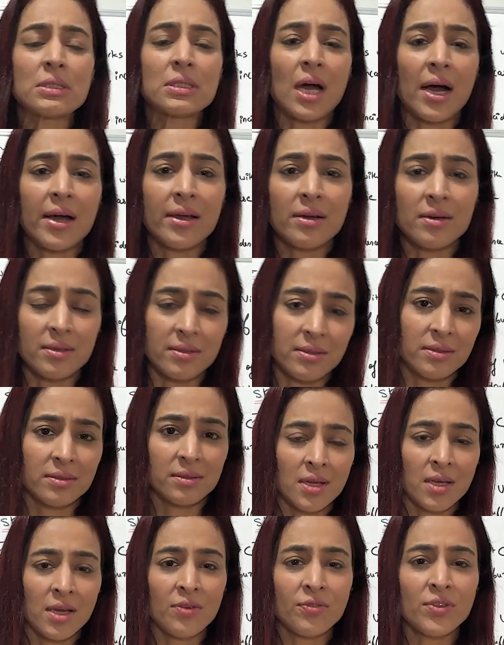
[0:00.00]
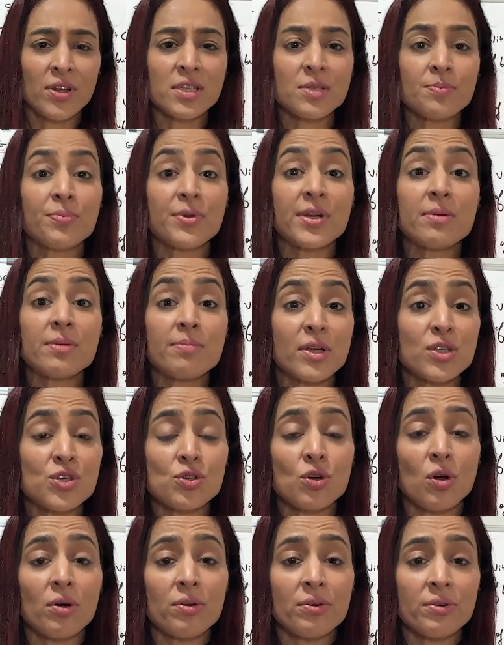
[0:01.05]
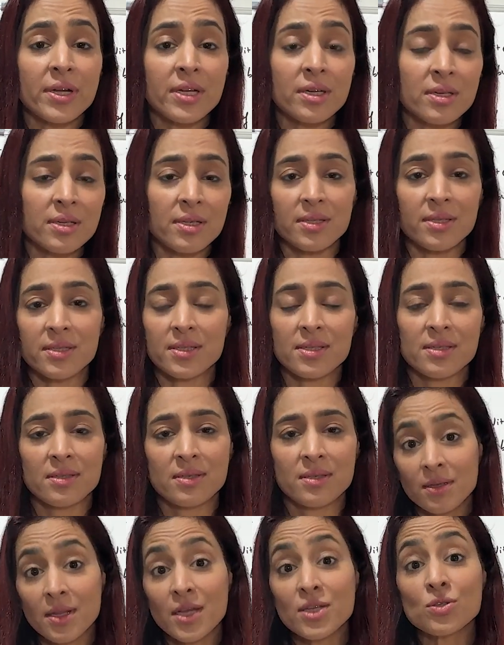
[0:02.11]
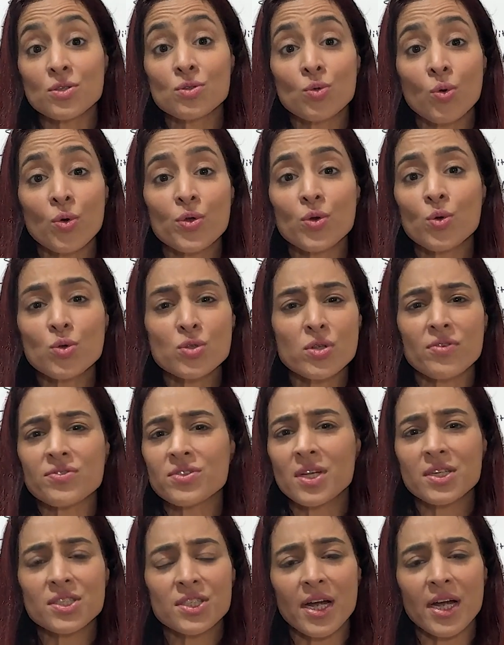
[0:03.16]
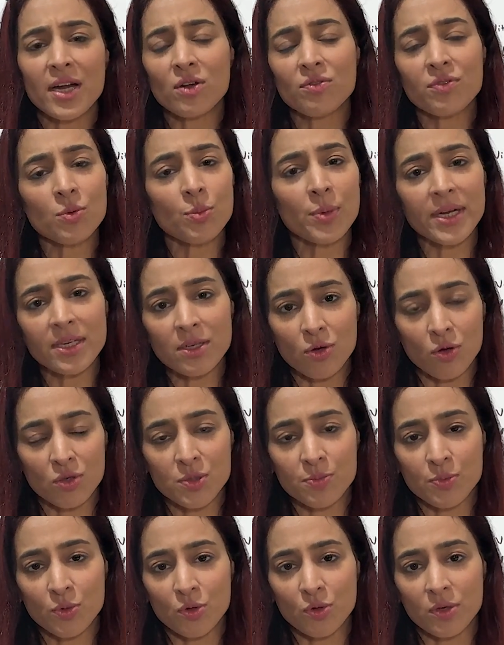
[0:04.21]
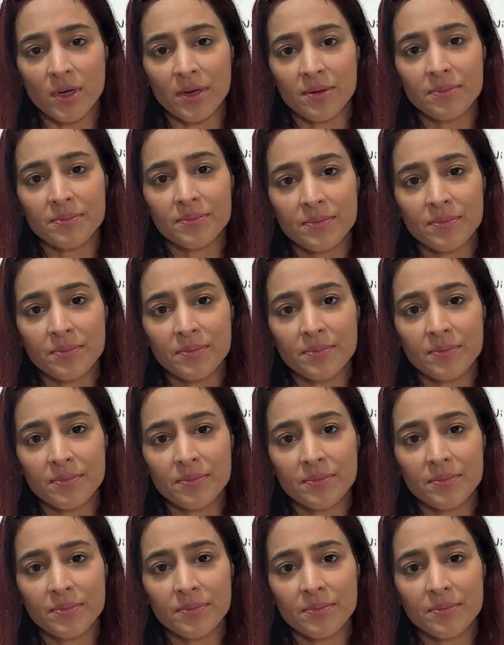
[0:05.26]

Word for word: tired, if there's premature wrinkles? There's no use of such kind of a weight loss program.